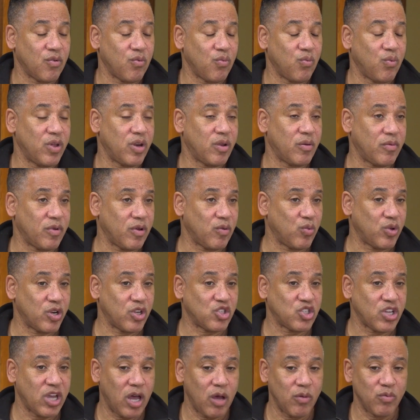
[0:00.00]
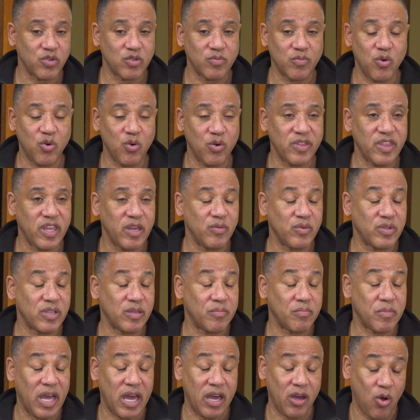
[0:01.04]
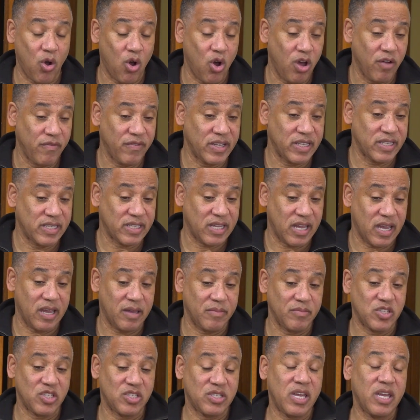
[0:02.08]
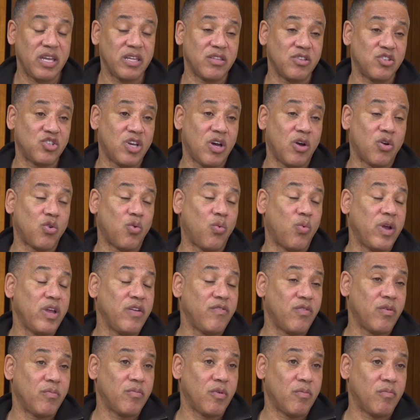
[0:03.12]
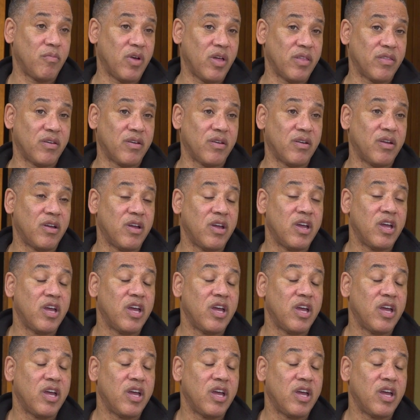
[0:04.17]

When a child was born, they would oftentimes take the child away from the mother,